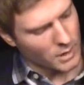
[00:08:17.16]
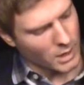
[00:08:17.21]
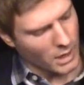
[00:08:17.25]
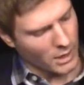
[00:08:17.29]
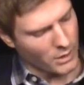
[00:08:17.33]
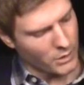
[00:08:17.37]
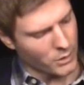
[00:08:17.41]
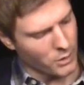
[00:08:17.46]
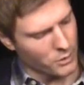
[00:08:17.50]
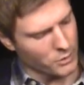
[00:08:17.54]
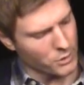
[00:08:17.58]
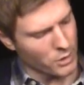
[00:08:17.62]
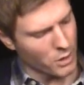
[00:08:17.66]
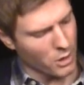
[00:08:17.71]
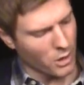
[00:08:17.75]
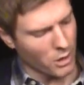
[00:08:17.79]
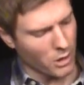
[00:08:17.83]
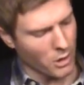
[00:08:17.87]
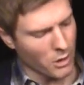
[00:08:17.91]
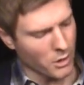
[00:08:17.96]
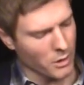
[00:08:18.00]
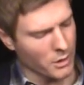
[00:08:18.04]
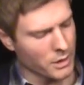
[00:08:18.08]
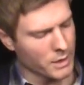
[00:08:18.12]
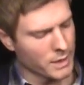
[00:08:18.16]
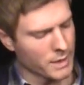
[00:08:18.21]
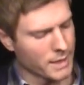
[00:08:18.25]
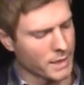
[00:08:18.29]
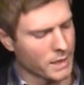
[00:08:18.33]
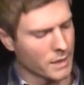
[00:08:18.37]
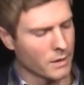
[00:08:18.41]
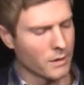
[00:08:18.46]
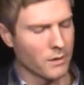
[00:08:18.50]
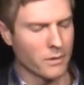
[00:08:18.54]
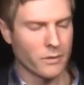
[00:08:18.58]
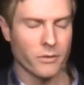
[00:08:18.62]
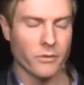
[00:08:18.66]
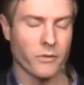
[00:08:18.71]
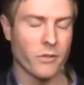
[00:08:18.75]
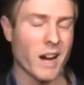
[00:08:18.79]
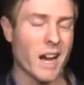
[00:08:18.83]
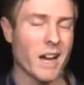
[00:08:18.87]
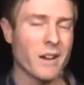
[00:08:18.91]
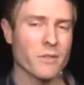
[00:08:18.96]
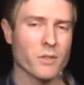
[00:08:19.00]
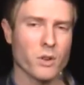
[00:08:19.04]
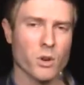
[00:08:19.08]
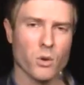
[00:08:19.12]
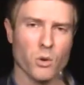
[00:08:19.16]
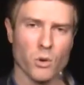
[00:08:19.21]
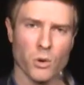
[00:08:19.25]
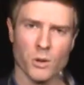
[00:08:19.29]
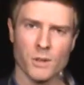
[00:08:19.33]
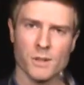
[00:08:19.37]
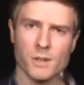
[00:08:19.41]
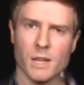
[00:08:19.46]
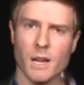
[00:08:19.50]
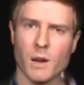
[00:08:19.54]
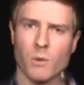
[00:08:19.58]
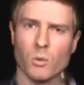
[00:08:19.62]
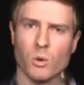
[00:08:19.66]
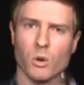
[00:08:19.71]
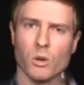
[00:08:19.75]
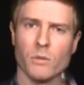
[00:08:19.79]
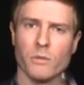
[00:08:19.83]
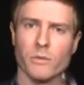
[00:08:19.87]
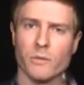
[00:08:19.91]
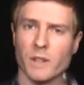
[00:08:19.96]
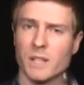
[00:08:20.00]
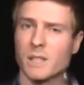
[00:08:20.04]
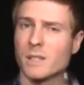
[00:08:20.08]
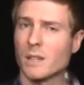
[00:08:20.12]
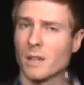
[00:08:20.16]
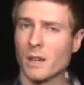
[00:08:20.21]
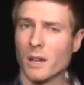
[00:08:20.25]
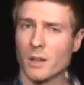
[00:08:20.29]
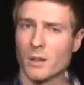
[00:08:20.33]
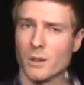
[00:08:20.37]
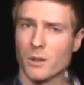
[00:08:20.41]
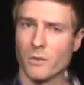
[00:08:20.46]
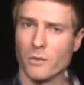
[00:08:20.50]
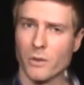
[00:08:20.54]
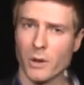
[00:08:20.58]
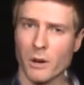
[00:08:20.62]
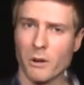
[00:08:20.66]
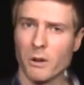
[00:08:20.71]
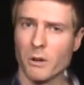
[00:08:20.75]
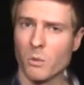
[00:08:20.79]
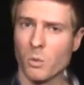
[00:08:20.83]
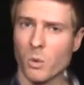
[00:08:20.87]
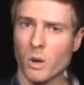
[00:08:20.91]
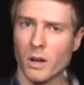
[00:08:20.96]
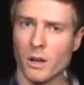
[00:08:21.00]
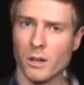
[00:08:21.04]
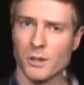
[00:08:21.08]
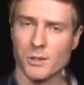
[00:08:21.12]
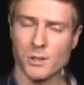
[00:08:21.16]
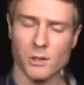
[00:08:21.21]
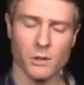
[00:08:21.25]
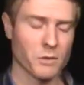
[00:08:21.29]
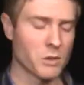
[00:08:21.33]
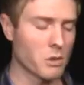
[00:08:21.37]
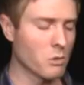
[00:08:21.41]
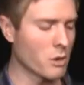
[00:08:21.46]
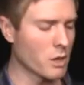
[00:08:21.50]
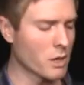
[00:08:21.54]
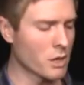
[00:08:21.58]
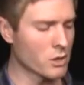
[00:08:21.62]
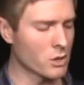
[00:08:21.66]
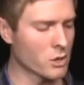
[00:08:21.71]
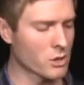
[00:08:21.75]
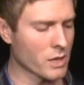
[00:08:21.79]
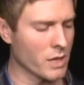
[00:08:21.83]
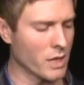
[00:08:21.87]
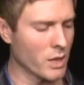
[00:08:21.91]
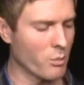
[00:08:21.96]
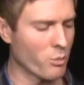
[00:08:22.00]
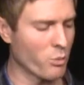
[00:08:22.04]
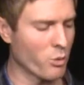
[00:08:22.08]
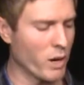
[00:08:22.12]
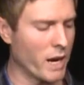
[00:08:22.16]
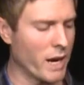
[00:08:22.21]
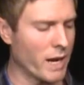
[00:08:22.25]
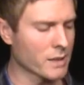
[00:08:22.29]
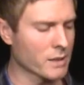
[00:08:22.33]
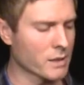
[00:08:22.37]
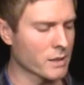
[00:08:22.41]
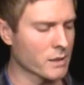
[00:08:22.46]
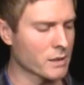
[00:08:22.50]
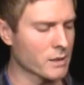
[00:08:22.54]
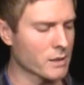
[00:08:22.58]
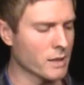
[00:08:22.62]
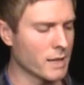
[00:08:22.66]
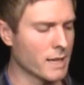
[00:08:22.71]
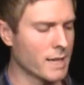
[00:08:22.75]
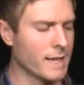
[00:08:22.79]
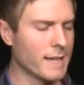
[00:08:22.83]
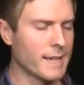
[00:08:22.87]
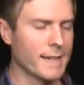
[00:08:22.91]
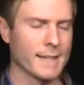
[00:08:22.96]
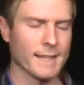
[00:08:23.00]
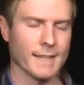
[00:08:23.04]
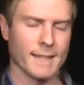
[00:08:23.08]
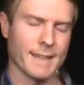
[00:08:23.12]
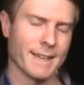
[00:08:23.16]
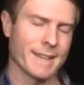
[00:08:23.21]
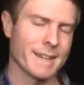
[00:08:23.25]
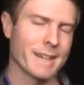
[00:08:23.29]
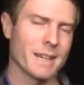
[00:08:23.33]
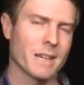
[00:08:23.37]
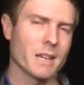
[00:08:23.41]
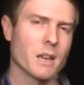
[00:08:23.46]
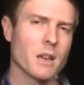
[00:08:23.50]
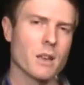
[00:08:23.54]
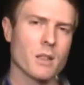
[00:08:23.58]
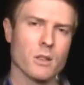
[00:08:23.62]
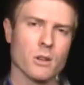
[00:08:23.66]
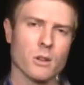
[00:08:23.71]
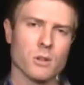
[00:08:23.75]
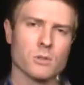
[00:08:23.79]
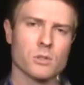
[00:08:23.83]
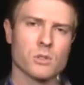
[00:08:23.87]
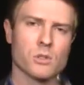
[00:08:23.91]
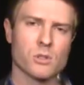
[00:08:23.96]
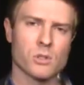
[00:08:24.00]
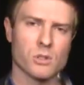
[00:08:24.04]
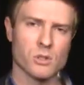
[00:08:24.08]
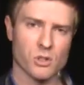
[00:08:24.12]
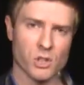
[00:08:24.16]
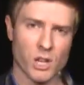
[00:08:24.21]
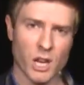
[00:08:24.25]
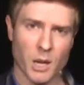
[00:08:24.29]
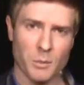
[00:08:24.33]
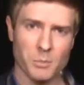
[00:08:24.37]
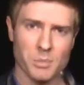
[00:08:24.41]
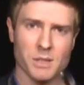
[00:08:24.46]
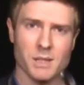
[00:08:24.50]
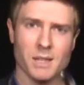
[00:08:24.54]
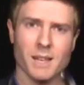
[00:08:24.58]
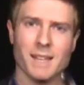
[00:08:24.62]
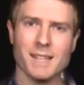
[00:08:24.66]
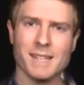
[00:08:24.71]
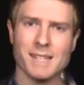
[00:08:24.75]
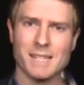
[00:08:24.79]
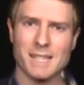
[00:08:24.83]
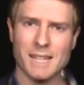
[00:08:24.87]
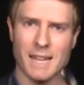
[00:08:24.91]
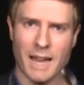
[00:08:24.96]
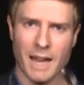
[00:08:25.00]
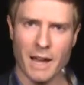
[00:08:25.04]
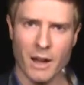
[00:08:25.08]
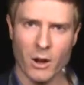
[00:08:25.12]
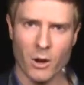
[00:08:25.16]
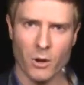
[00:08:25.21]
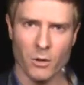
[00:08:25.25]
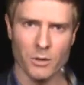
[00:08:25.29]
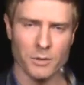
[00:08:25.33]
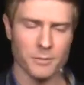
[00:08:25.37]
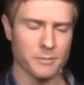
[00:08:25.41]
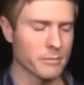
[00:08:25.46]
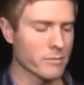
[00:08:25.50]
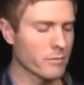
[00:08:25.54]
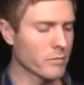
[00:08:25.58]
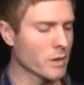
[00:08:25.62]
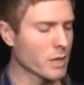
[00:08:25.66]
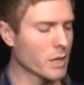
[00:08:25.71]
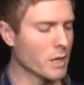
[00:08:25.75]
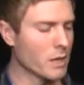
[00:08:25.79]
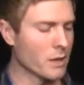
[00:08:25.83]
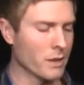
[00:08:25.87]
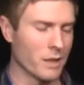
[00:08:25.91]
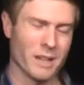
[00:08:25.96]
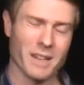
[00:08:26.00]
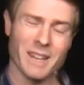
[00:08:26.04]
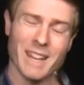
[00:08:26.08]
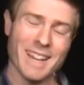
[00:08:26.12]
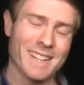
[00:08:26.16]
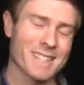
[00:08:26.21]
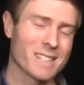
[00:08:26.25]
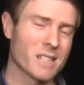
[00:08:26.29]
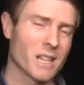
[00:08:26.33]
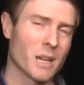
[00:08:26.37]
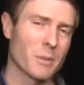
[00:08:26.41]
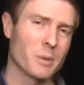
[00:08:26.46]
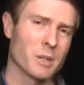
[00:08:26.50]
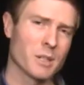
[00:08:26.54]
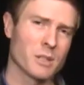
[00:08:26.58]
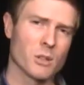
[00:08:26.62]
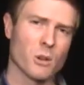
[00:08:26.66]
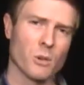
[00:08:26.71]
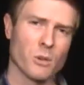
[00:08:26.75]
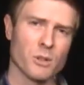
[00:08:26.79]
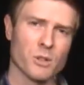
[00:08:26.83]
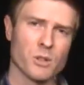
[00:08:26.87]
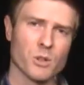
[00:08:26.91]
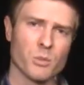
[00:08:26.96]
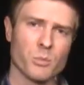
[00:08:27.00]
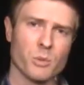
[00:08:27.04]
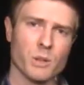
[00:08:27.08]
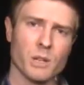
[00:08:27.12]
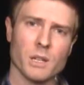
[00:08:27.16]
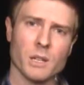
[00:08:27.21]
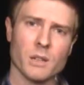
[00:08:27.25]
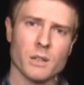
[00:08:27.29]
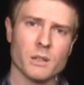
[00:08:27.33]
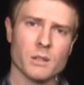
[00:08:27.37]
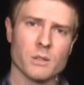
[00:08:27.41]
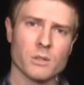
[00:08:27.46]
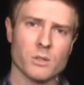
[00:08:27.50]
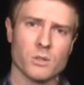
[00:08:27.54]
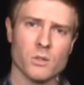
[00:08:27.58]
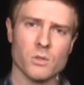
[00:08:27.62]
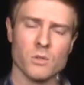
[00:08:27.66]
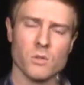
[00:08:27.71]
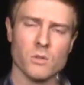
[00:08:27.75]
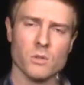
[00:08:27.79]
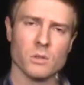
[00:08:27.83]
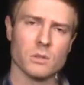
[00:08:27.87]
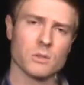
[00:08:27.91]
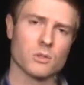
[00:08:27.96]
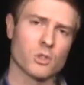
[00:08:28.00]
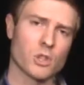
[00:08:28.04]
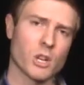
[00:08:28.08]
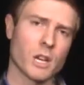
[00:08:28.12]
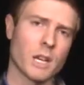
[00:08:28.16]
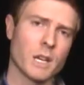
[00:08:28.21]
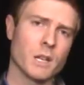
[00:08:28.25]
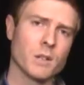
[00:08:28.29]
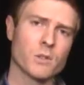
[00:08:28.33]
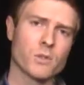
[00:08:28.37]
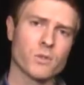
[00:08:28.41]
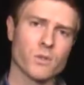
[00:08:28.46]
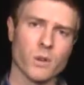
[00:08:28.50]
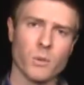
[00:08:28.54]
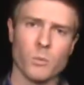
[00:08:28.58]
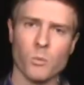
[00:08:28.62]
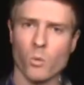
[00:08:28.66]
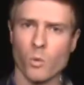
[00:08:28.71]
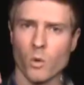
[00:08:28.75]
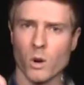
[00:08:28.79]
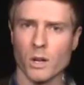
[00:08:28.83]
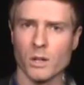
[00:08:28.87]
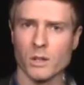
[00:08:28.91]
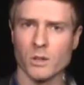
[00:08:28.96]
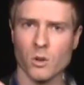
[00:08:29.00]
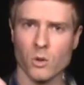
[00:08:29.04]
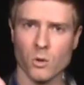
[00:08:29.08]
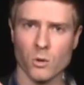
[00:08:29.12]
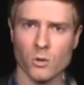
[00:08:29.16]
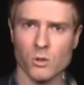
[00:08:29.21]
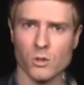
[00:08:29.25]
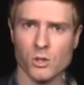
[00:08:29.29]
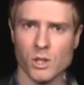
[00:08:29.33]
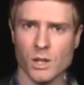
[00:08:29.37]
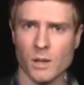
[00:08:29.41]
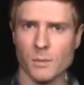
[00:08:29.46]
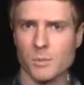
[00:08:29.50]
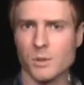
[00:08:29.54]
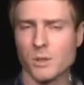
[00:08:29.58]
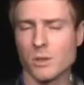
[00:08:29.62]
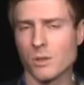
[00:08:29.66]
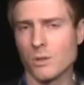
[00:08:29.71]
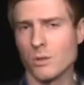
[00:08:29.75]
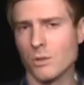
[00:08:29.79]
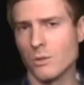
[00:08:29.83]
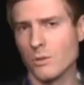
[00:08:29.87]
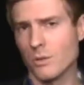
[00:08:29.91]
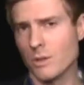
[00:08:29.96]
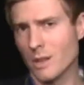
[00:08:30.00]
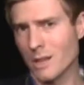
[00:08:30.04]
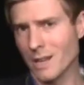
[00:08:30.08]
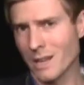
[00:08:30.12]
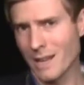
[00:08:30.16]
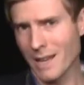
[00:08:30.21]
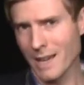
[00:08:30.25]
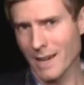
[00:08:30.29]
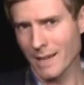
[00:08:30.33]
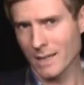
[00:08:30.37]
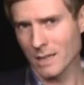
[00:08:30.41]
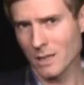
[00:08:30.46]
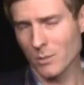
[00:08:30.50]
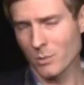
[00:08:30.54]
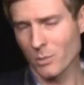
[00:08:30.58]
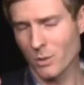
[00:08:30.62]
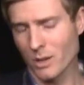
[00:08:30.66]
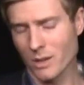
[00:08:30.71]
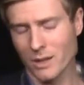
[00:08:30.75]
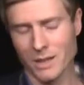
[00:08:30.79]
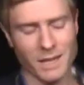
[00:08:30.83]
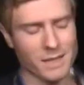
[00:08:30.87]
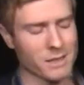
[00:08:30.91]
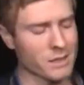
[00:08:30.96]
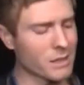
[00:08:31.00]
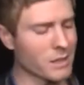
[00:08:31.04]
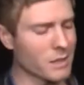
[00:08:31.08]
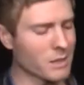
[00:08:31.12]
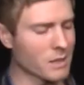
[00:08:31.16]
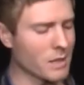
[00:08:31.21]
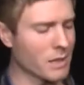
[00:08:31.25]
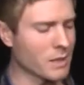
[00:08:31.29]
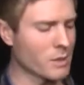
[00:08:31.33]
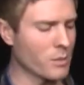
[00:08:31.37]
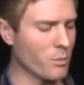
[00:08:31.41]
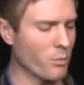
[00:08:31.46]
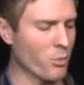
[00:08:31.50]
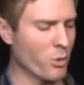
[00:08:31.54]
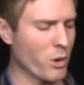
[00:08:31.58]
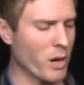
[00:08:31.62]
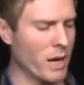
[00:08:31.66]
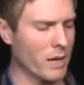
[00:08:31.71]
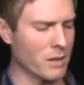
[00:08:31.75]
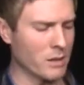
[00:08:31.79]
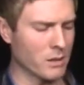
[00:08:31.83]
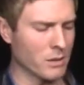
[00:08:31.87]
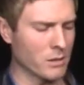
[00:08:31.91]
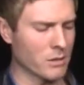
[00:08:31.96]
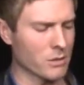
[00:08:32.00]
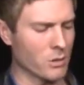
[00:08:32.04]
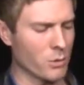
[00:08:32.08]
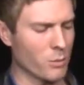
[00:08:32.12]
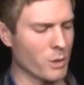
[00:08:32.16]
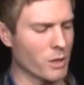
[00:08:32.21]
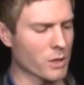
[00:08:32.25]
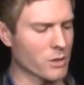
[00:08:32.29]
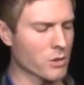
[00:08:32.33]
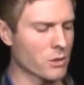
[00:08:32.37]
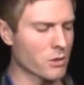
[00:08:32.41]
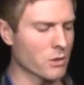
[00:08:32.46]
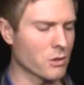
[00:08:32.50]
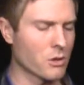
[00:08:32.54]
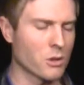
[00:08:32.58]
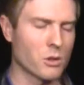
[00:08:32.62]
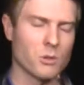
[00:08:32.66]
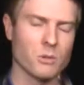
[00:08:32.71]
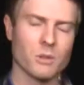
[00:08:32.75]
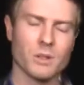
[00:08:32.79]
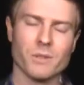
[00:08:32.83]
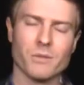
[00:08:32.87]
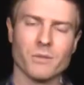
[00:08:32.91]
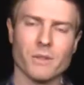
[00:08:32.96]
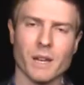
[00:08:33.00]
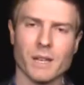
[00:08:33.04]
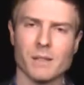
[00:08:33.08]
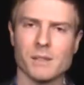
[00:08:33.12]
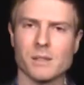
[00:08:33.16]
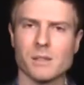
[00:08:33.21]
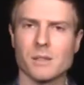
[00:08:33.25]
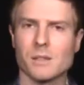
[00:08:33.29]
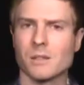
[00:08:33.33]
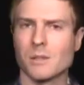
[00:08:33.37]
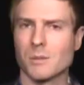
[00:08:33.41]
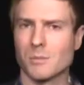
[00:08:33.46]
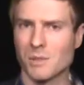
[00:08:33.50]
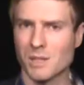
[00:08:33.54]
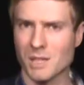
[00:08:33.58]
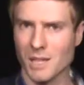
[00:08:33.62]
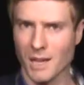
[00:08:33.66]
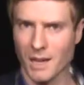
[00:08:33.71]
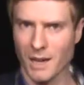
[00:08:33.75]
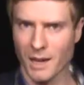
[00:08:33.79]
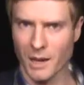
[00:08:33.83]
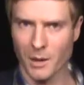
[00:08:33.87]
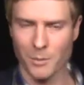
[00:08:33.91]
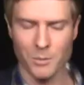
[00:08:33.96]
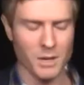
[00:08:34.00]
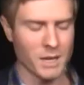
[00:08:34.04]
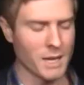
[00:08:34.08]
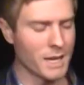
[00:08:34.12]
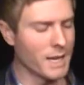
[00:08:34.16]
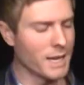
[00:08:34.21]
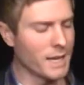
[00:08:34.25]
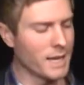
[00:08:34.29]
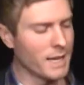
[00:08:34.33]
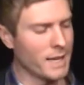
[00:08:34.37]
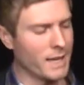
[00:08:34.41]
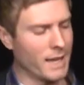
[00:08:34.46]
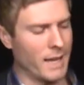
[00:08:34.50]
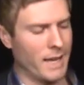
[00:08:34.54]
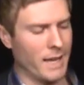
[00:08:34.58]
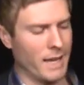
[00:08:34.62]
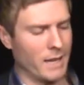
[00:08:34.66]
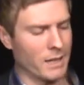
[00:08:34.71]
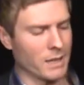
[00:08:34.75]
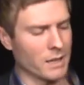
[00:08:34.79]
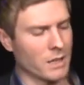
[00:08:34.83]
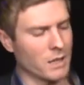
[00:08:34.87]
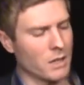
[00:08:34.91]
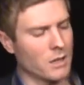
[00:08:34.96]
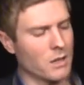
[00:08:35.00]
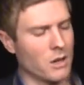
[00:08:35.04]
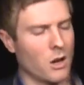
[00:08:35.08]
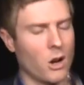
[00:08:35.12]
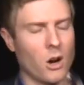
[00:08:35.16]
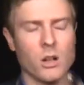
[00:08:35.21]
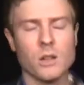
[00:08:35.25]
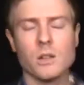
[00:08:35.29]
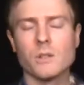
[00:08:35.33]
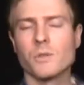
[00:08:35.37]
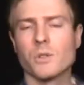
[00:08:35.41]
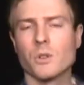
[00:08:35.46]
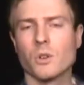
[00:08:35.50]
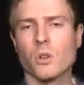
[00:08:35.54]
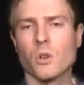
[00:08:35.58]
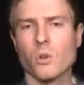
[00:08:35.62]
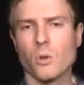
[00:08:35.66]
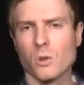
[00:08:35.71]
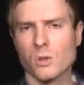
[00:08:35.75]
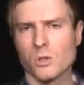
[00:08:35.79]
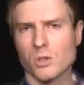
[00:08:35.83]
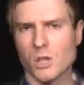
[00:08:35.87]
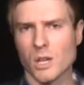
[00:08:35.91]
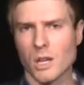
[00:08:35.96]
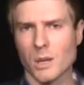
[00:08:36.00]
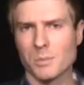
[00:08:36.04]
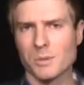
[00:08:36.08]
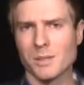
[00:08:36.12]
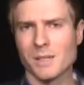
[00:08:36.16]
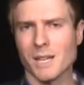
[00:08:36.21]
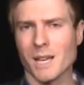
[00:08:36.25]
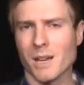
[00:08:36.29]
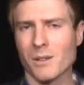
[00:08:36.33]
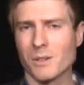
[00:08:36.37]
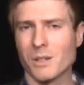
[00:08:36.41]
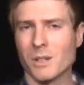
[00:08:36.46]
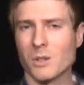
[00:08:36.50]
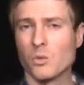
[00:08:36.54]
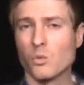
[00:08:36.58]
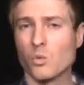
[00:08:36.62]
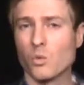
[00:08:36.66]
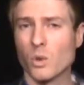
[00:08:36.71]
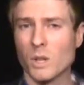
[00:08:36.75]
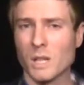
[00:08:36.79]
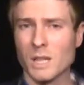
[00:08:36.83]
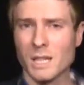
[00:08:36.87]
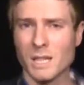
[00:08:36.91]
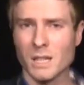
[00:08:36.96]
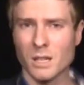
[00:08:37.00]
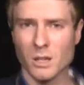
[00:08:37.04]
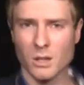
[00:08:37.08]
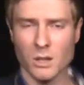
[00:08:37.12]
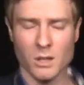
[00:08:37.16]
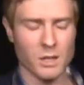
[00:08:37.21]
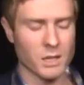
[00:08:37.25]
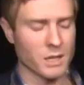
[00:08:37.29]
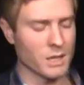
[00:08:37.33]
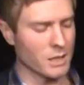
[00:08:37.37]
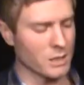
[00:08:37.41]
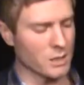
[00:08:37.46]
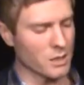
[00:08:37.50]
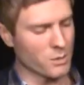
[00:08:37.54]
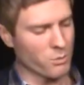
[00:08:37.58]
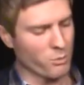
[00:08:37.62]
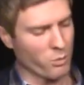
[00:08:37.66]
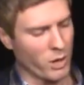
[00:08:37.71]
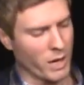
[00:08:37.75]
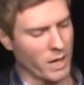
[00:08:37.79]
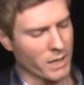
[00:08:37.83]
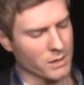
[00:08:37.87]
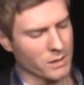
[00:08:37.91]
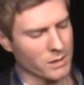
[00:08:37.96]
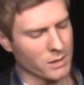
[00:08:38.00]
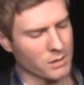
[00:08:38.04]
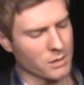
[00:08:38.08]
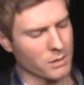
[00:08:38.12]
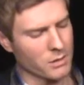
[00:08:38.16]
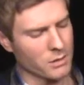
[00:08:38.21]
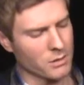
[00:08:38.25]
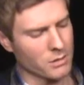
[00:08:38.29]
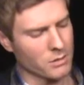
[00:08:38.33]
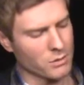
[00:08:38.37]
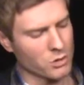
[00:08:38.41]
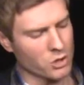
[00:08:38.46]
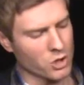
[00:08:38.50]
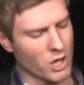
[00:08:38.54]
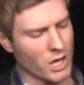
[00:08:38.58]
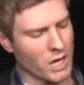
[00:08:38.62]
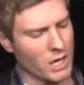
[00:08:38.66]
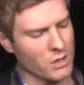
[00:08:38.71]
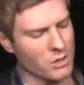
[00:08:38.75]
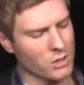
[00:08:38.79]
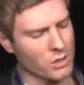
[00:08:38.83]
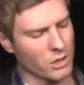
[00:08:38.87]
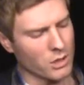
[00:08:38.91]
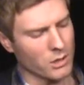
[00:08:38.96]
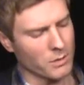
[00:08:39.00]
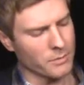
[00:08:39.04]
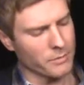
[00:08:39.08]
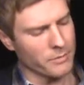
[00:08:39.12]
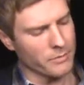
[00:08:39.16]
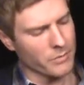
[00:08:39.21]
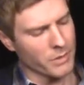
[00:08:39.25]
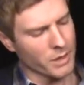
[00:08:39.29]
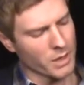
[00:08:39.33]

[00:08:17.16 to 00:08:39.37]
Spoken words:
And those are 5 chords that will fit together very well. So if you want to just kind of practice getting those shapes down, the next step is going to be to change from one chord shape to the next, but that's going to take some practice, so make sure you invest some time and get all of your chord shapes sounding really good, and just practice changing,